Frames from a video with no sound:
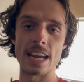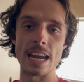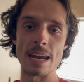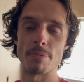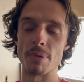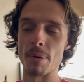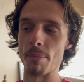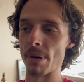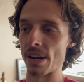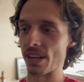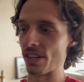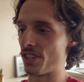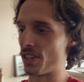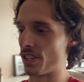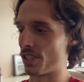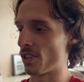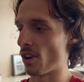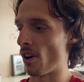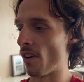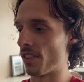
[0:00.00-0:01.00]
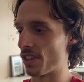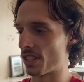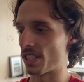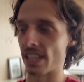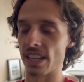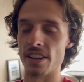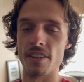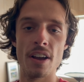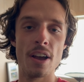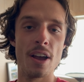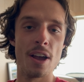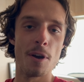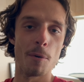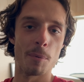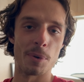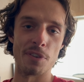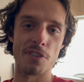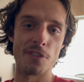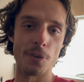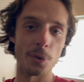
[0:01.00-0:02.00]
keep it, but it's just obviously
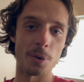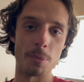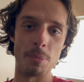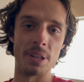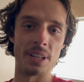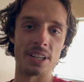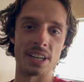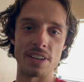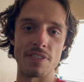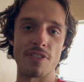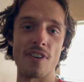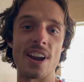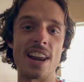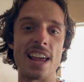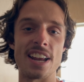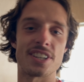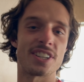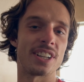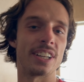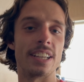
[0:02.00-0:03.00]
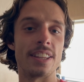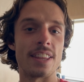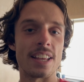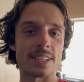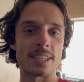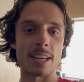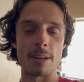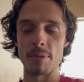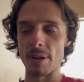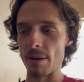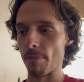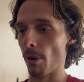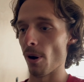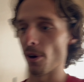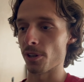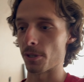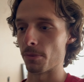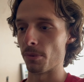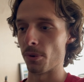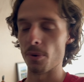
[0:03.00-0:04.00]
with affordability financially that's going to be
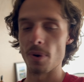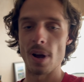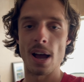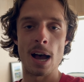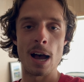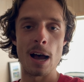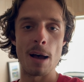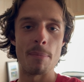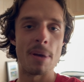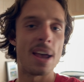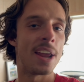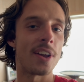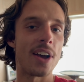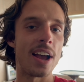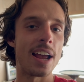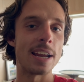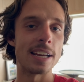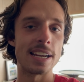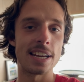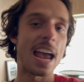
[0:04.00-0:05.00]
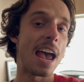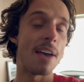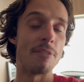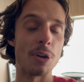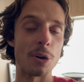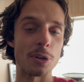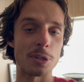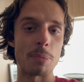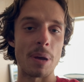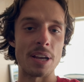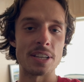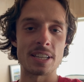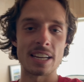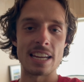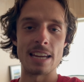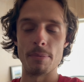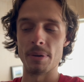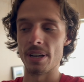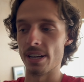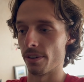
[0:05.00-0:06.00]
impossible, and I have no space to
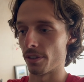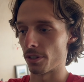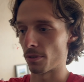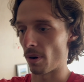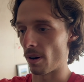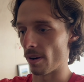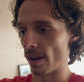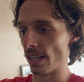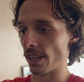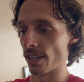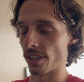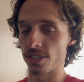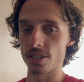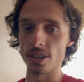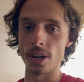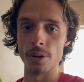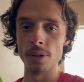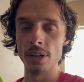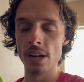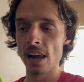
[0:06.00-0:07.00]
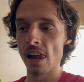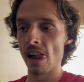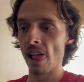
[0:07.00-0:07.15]
keep it here as well either. So